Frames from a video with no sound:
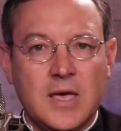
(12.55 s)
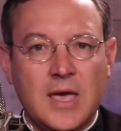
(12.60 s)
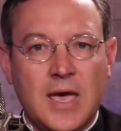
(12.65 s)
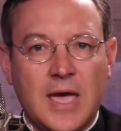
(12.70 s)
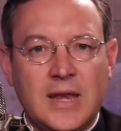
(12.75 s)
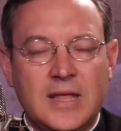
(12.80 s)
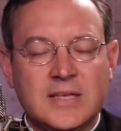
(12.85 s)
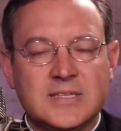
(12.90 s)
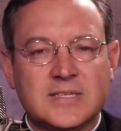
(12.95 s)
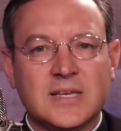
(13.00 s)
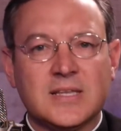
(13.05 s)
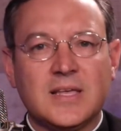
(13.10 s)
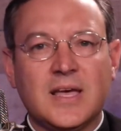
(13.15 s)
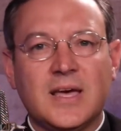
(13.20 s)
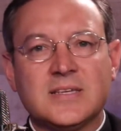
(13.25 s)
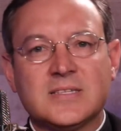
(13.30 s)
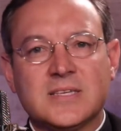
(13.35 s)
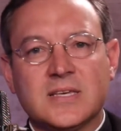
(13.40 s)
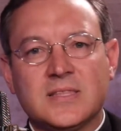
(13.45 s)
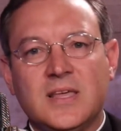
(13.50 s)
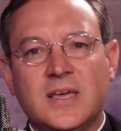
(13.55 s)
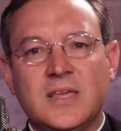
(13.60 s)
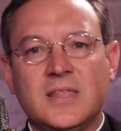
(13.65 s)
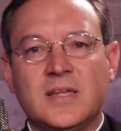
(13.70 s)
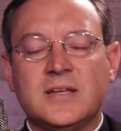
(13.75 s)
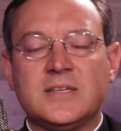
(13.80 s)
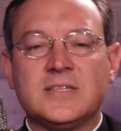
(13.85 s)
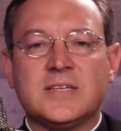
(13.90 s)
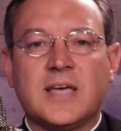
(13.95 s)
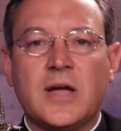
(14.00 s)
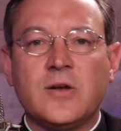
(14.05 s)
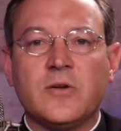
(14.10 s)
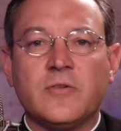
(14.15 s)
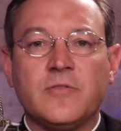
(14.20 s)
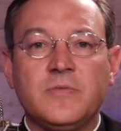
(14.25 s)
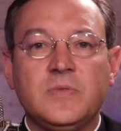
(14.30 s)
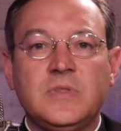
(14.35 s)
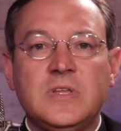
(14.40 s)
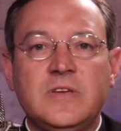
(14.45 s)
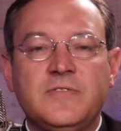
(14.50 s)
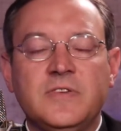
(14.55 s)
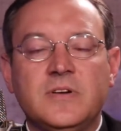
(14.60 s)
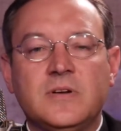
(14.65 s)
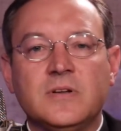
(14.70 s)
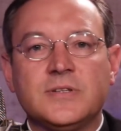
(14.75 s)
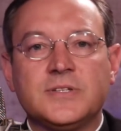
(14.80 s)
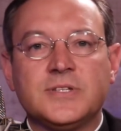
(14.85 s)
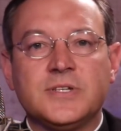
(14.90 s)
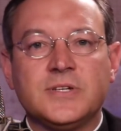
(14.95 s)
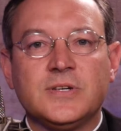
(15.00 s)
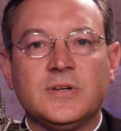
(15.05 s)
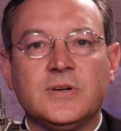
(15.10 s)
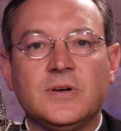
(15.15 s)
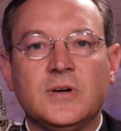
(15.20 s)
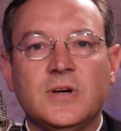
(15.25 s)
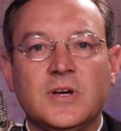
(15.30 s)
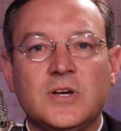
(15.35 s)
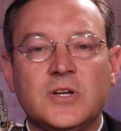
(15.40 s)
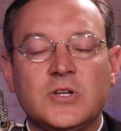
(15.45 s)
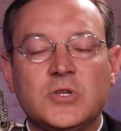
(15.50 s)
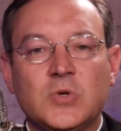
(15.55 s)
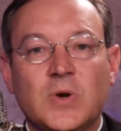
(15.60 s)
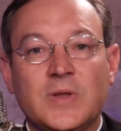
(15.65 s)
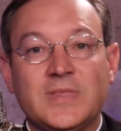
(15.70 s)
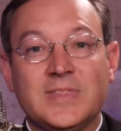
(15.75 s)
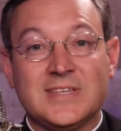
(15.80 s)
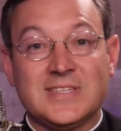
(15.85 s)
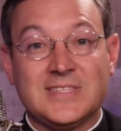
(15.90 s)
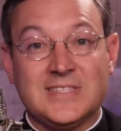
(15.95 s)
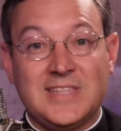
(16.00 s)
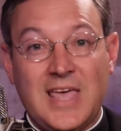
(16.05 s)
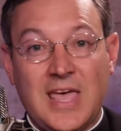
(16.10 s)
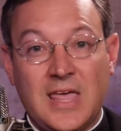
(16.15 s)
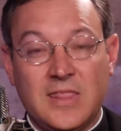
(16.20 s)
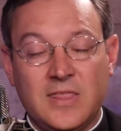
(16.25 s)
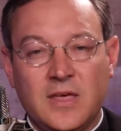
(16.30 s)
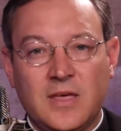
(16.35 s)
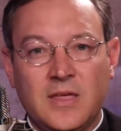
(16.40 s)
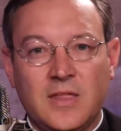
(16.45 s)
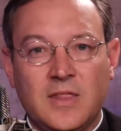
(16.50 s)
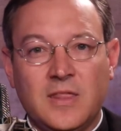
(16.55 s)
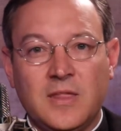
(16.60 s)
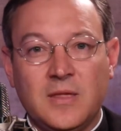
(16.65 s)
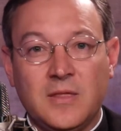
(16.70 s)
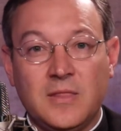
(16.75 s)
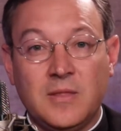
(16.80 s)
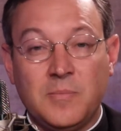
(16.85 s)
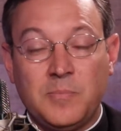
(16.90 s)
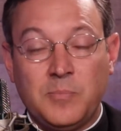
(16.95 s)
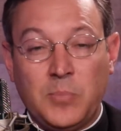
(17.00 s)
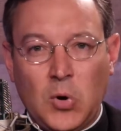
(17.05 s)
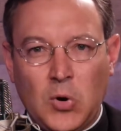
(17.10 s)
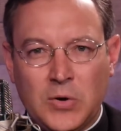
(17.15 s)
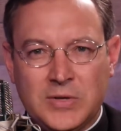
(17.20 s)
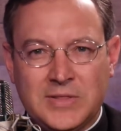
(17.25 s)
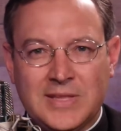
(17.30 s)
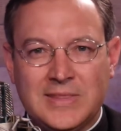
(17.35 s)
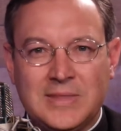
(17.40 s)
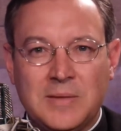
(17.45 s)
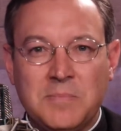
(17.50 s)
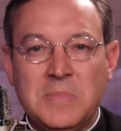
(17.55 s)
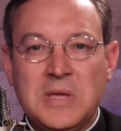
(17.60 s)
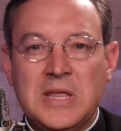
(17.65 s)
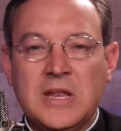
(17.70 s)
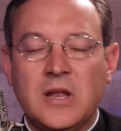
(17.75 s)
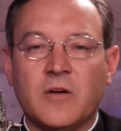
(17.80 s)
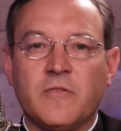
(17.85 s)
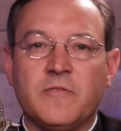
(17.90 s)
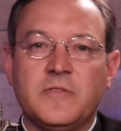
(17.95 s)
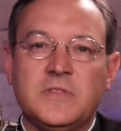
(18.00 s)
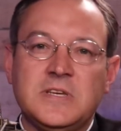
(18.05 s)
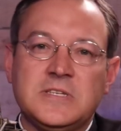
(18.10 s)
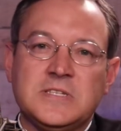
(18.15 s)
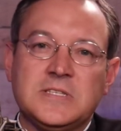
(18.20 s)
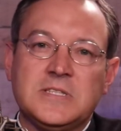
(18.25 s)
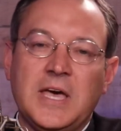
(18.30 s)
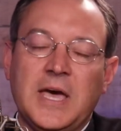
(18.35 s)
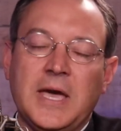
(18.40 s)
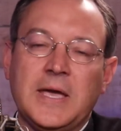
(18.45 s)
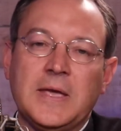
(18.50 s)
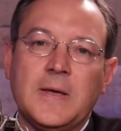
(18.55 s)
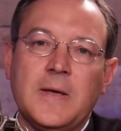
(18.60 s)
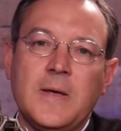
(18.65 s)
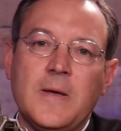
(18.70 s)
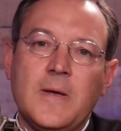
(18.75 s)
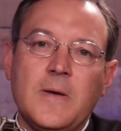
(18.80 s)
and it's a, it's a day that is kind of difficult to, to understand the, the, the point and the meaning of this day.